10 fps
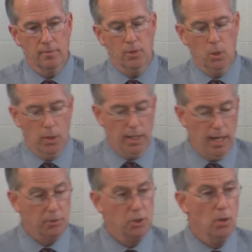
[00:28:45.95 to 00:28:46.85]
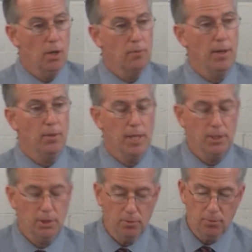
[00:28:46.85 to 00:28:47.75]
You want to have a strong
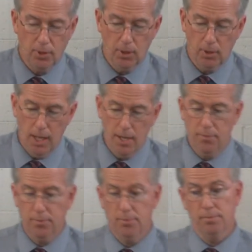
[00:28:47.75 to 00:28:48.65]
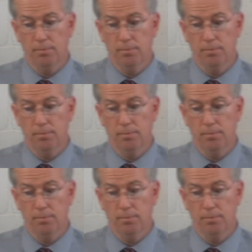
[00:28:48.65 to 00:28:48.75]
foundation for your life?